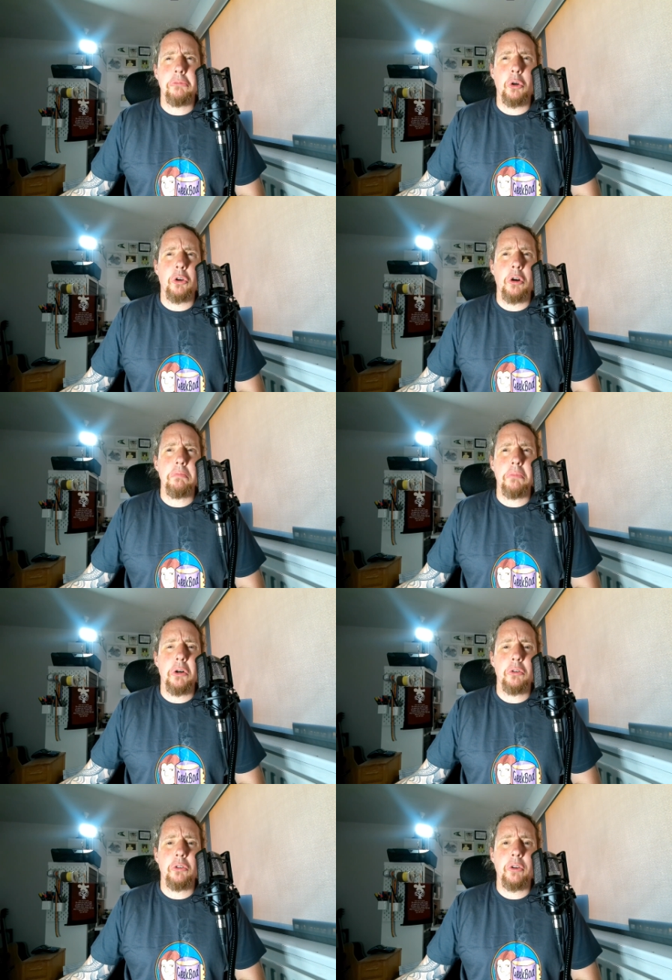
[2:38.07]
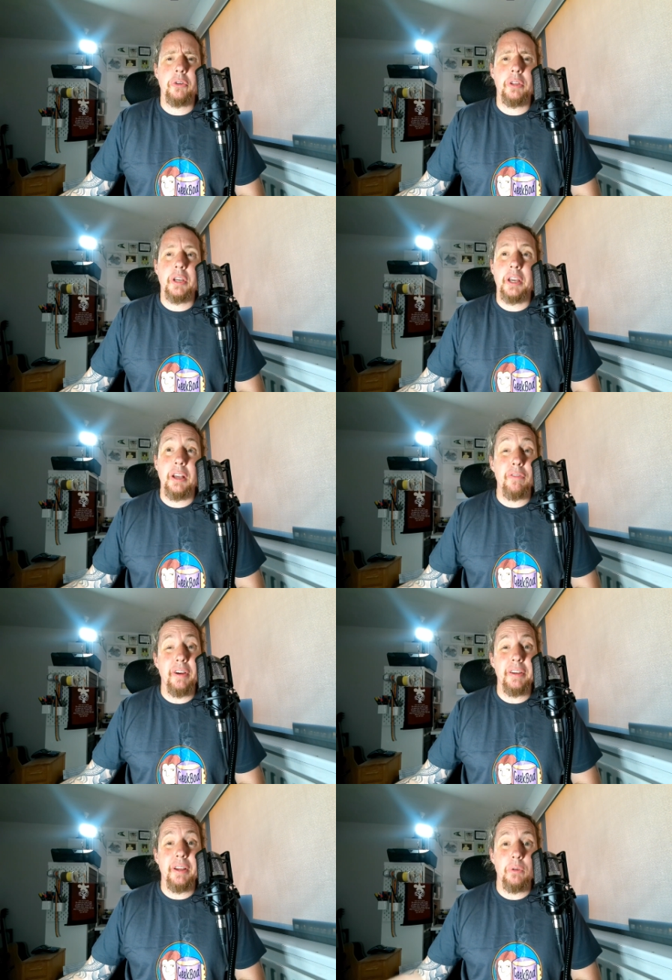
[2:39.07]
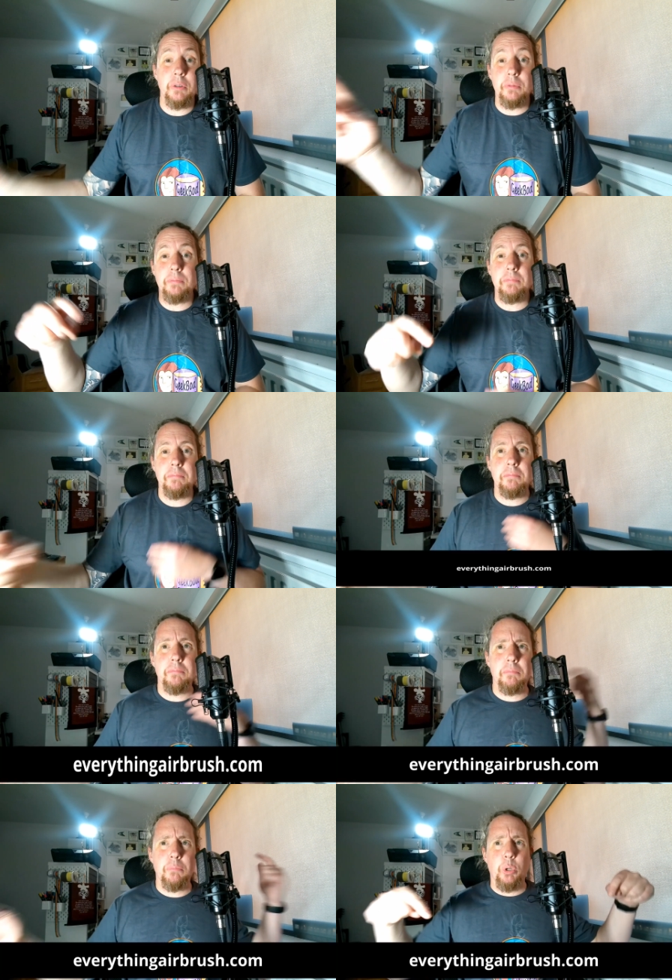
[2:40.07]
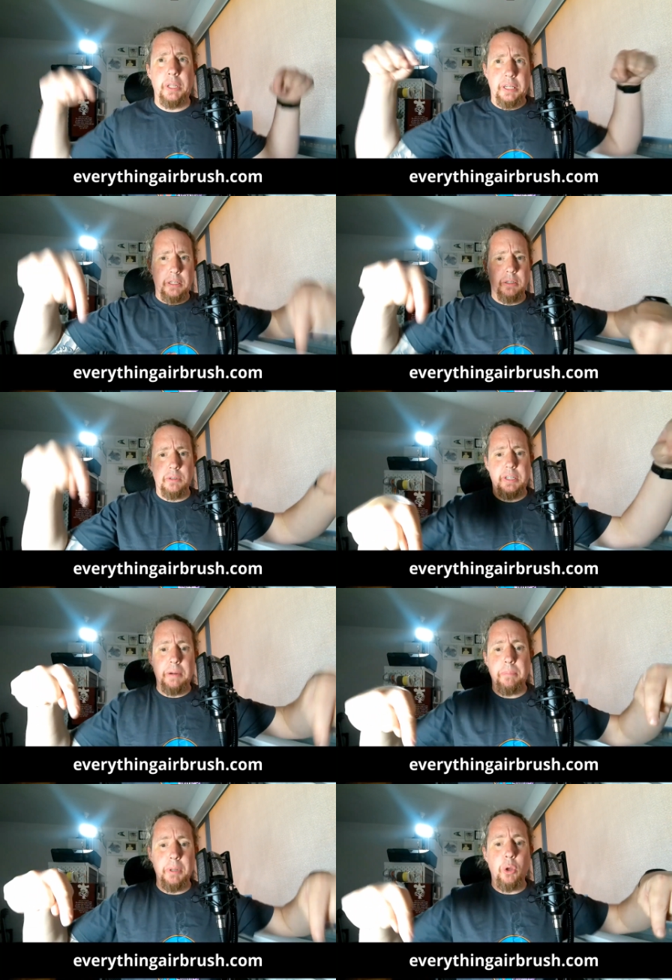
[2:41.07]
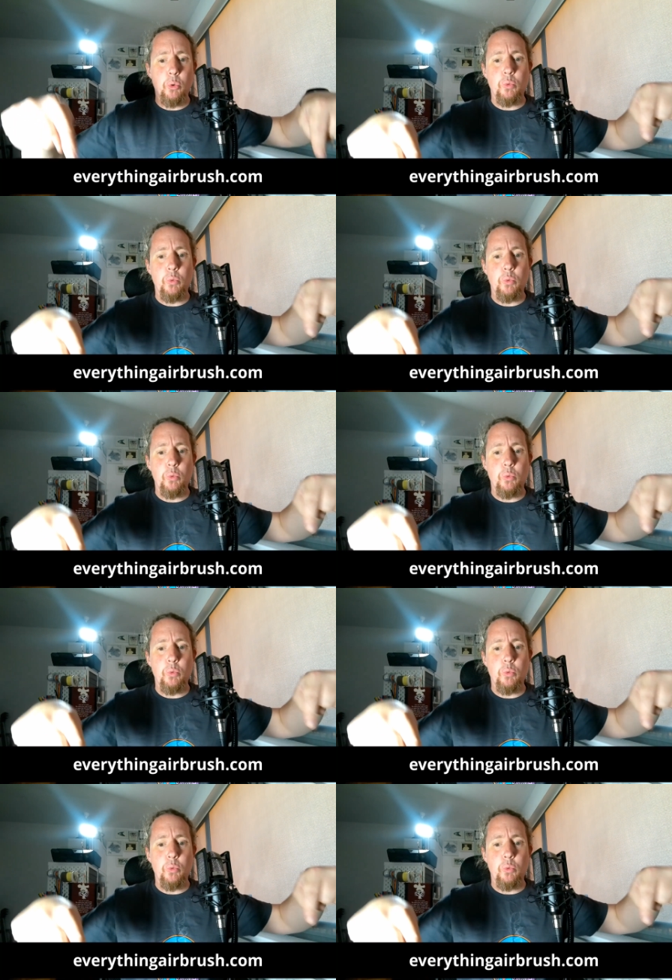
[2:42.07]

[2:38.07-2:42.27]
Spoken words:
.com or .co.uk. I'll find out and put a link down below.